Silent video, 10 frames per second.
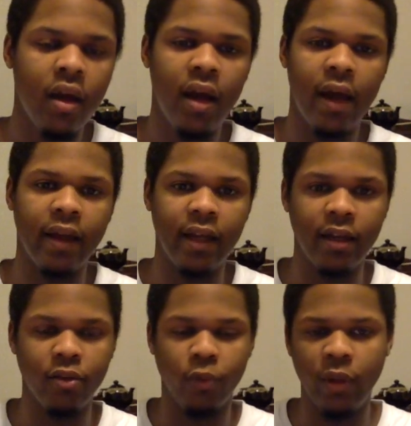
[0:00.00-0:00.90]
And then
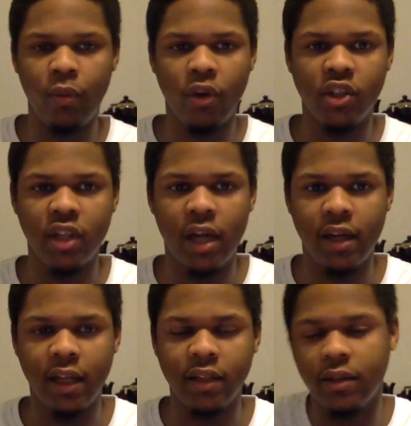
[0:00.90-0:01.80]
the three-point shot,
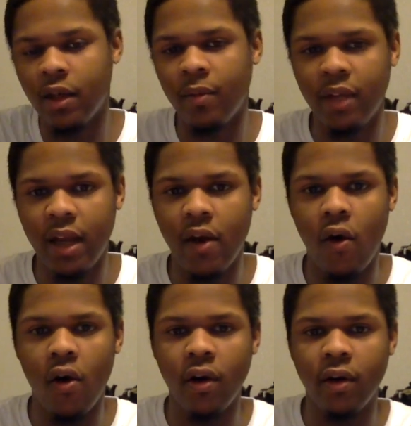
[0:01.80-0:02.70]
that's something that
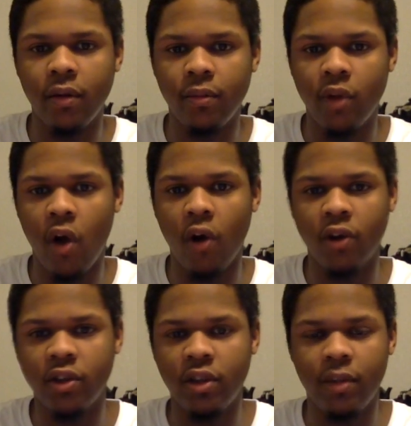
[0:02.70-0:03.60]
all guards